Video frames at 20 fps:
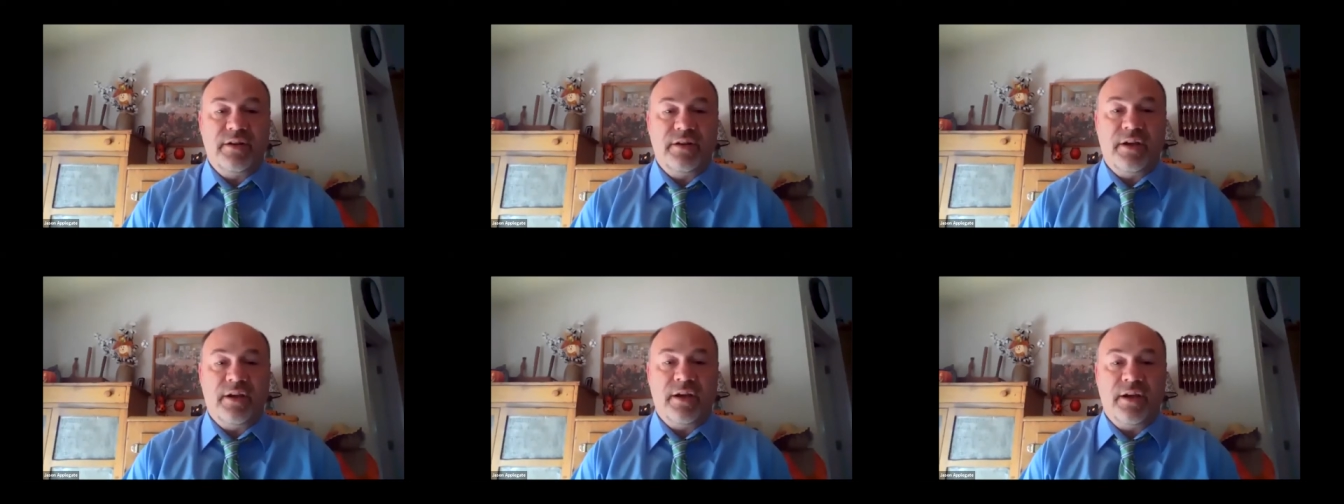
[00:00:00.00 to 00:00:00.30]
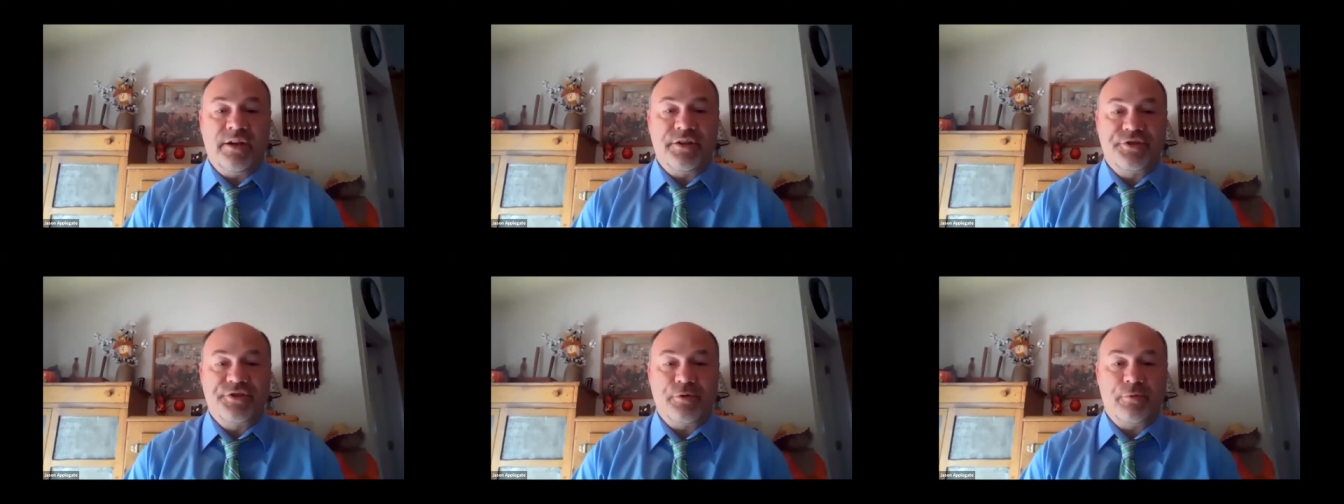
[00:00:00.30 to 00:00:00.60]

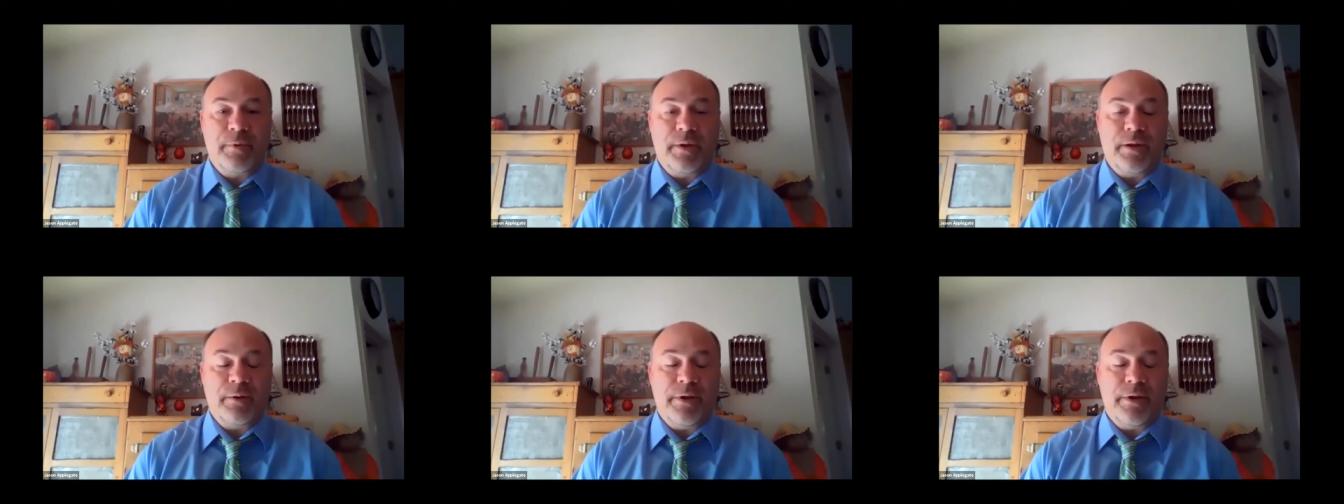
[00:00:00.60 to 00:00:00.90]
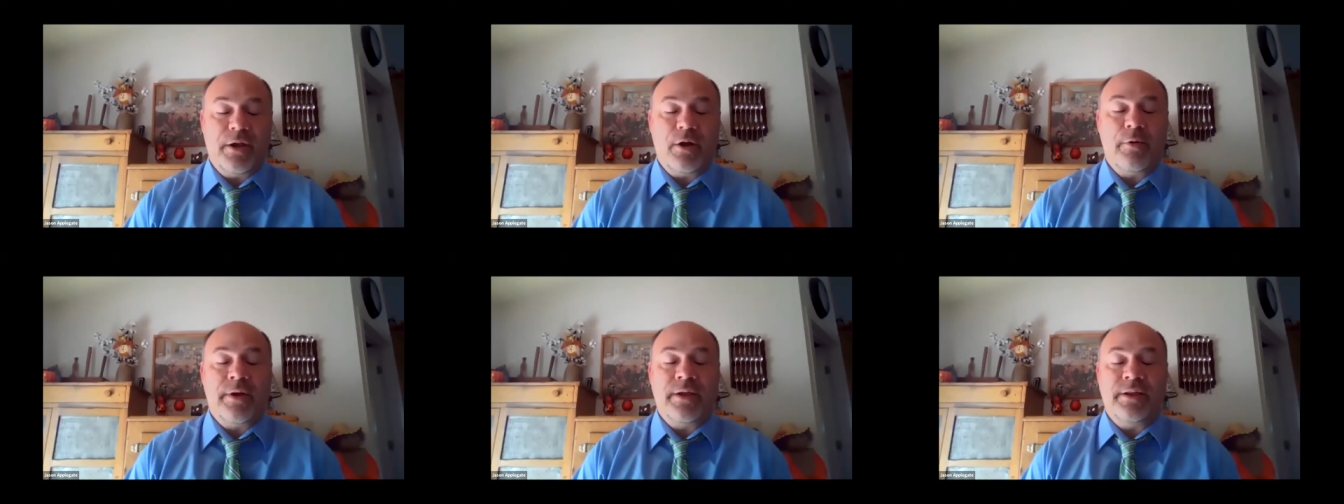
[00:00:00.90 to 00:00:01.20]
Uh, so we,
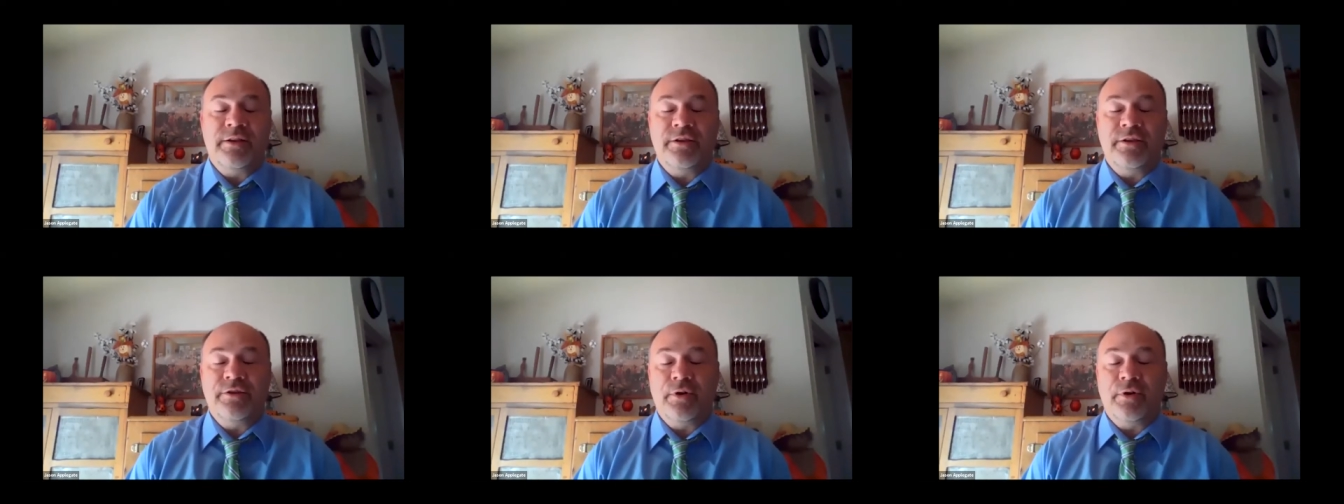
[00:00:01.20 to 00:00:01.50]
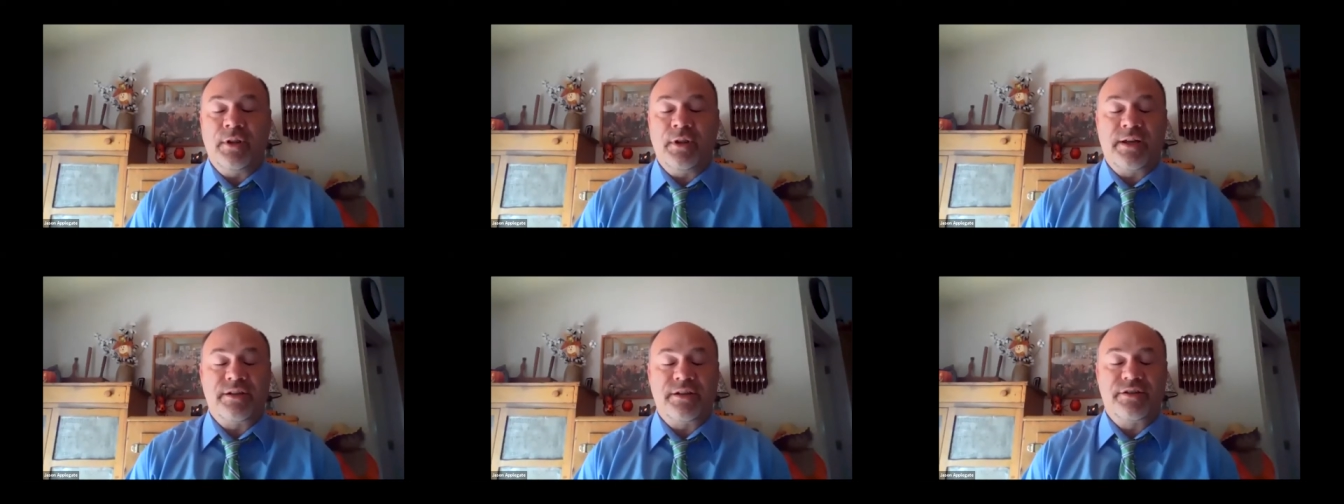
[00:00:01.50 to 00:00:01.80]
we go in and do
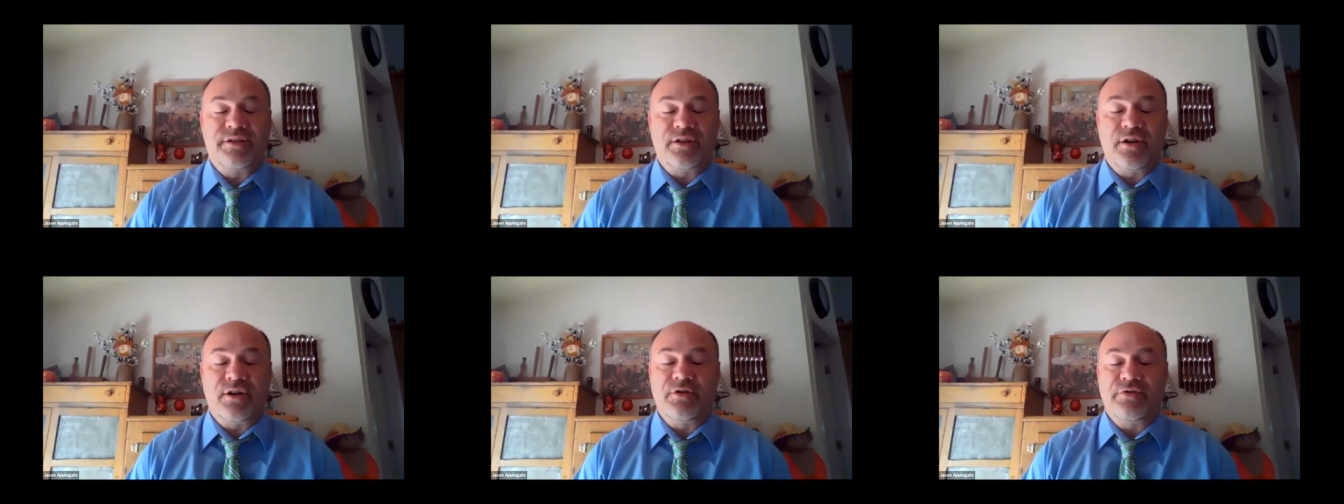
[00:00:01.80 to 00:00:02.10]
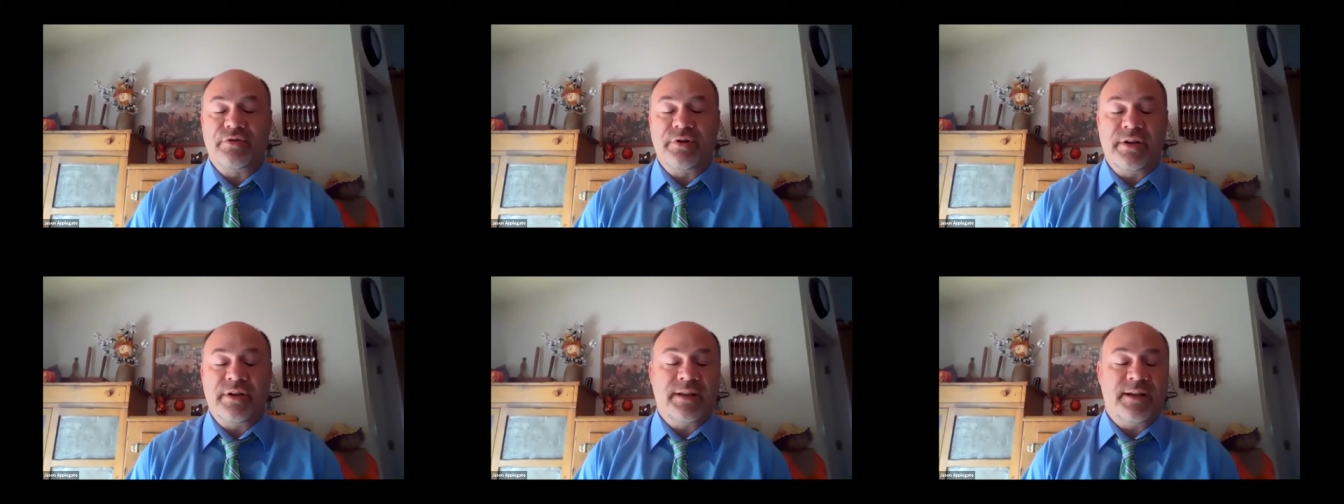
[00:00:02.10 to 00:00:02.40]
a lot of
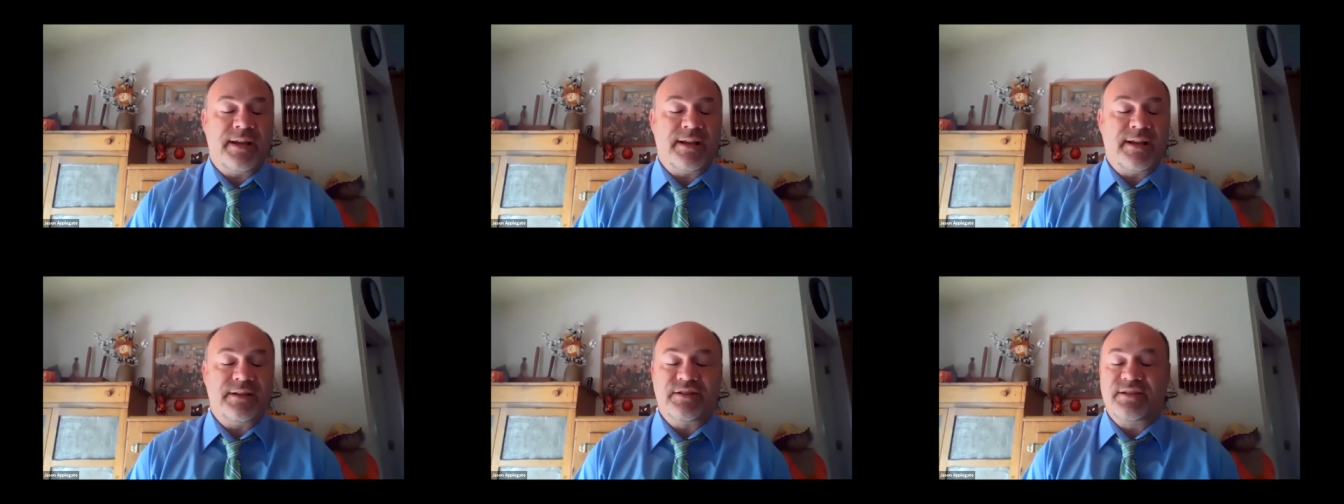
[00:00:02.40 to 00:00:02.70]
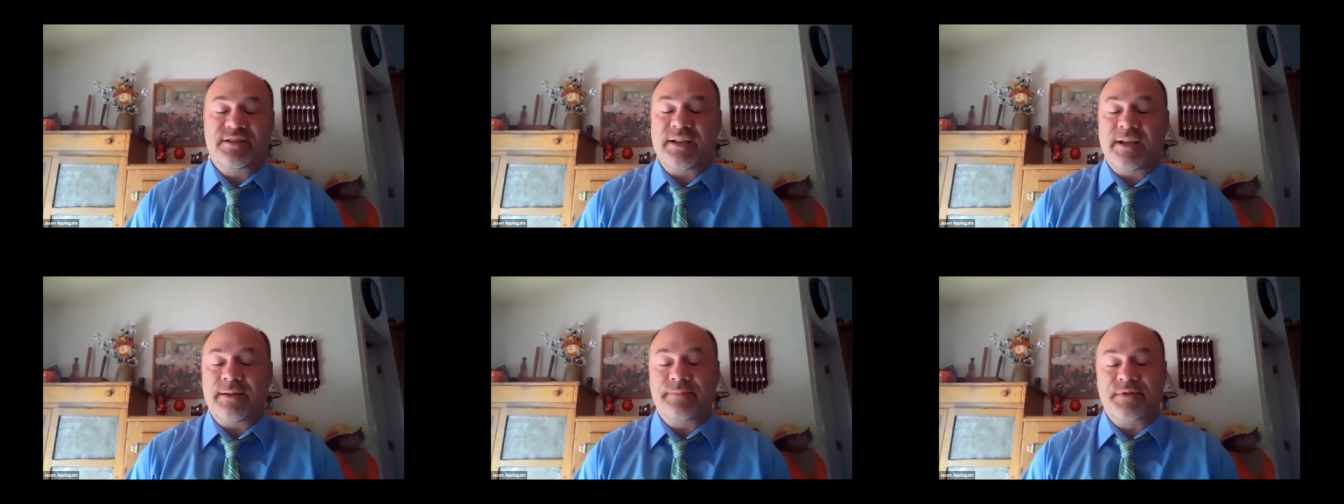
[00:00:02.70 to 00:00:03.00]
surgery, and I
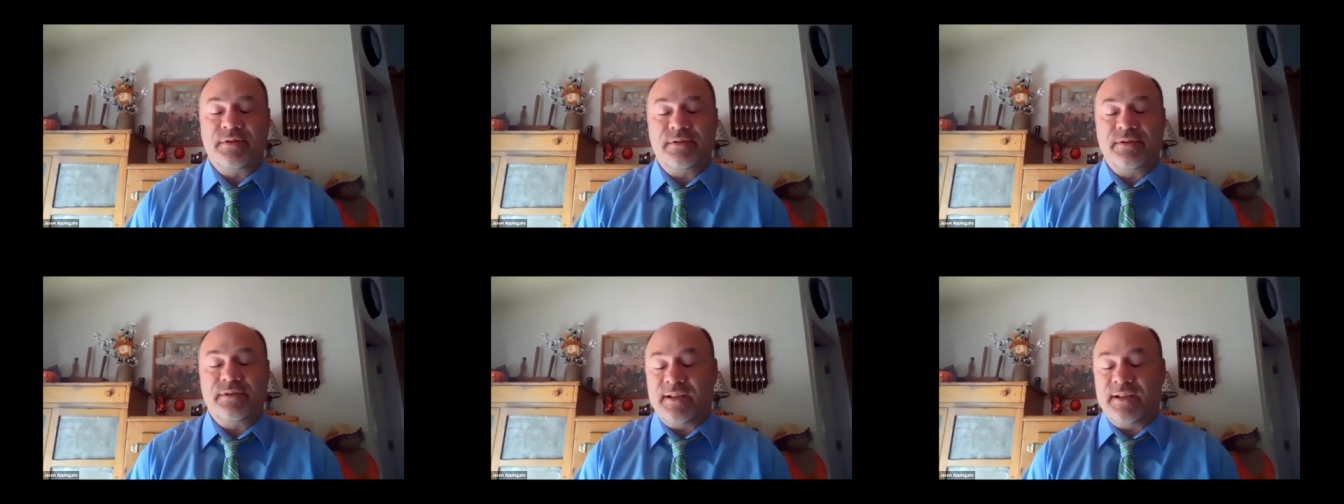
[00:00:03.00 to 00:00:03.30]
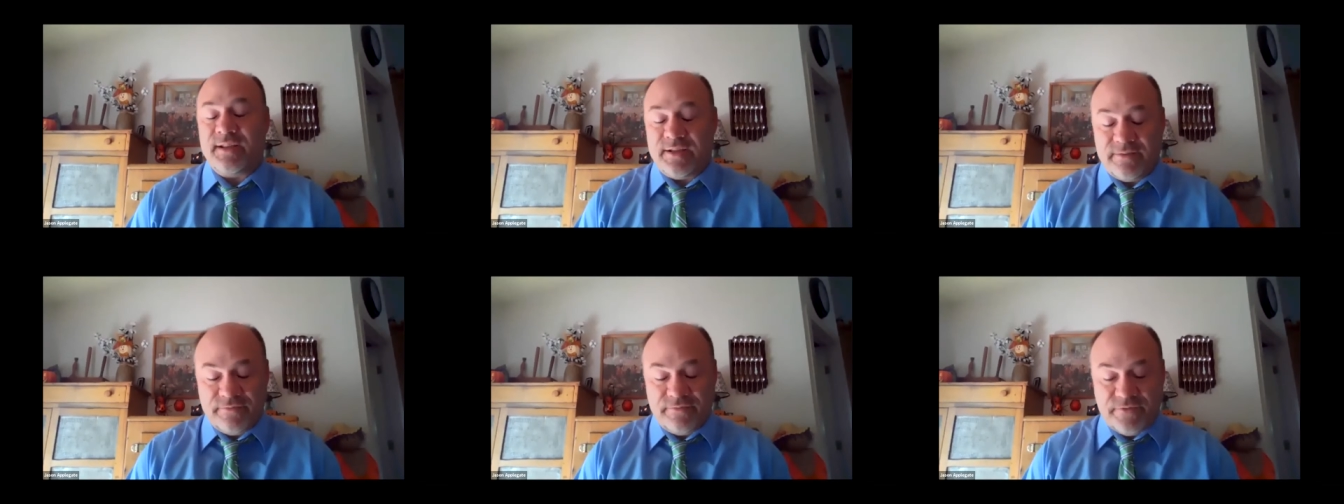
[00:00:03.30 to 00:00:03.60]
just absolutely
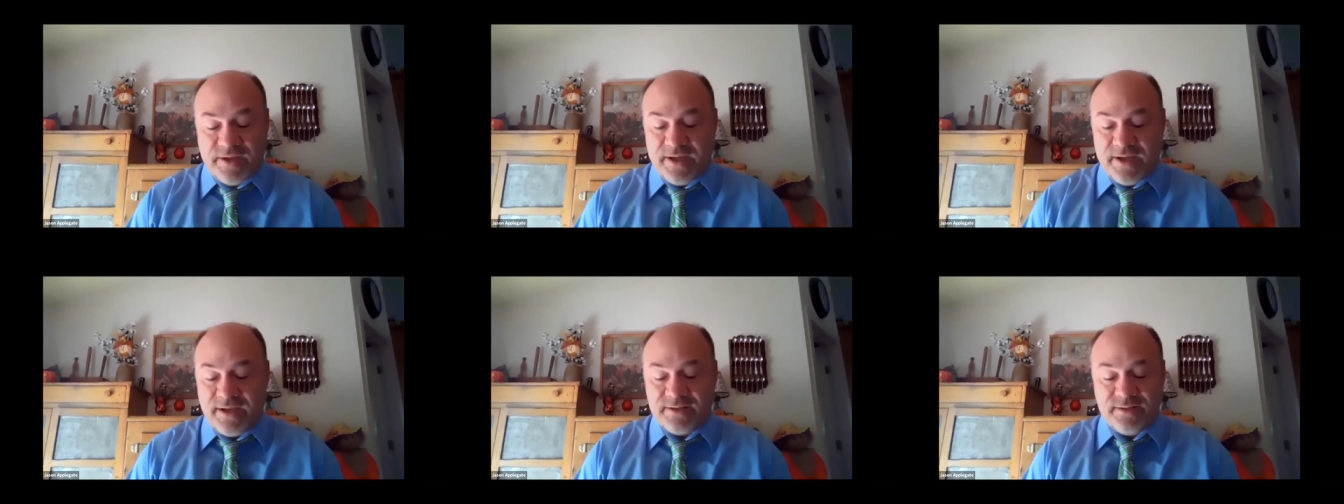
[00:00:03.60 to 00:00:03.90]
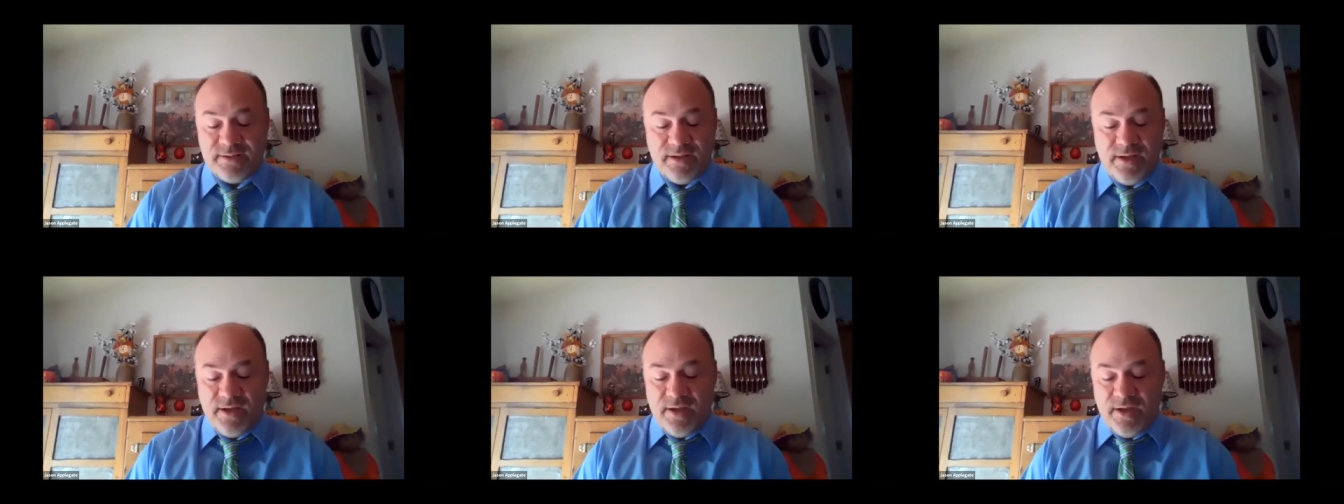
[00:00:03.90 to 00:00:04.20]
love that.